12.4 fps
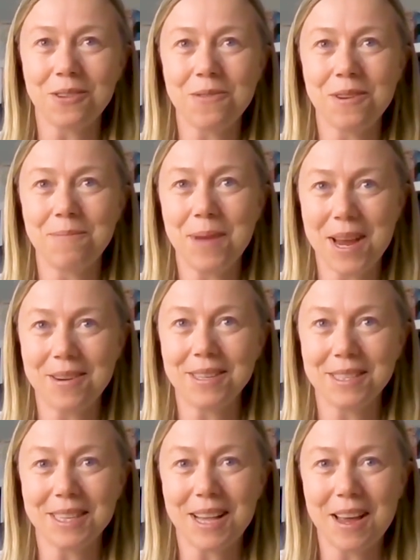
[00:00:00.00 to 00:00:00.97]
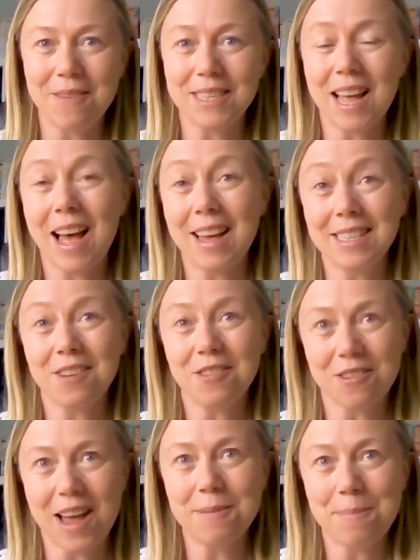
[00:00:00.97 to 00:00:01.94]
on parents' lives and their
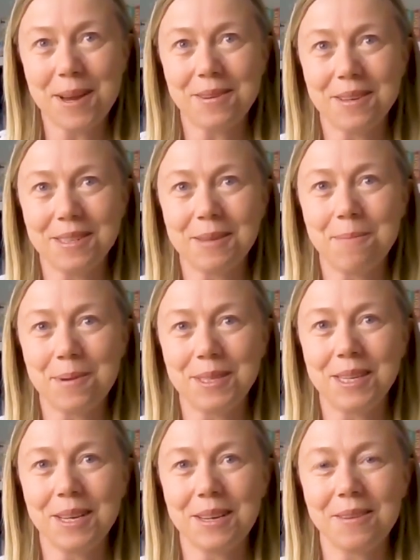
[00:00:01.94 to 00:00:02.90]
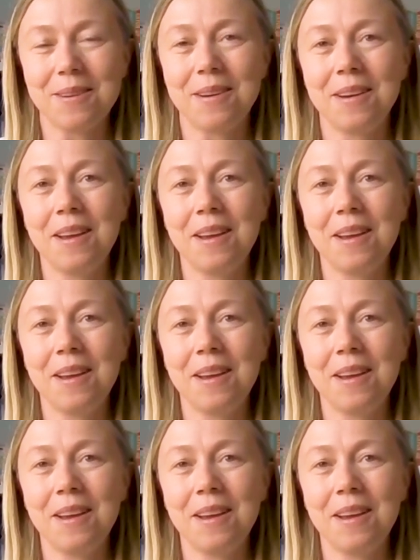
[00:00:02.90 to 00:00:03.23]
grandparents in particular.